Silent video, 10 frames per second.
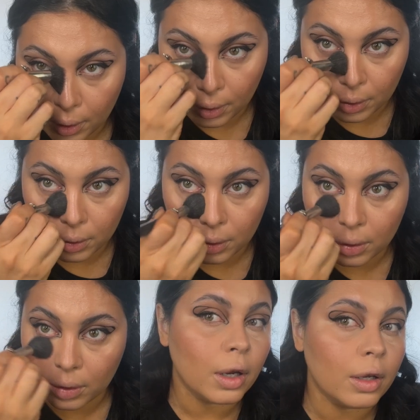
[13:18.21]
And
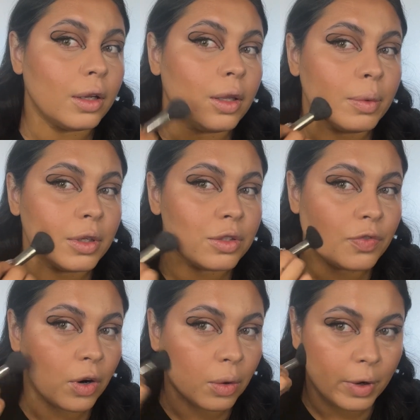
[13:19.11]
I'm gonna keep it as
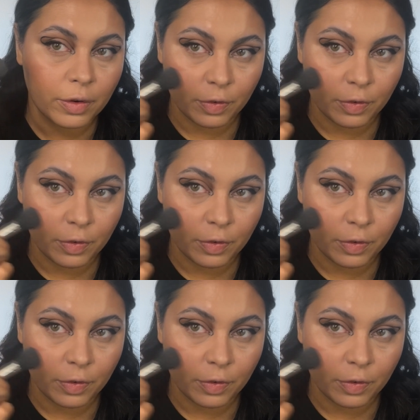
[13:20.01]
far away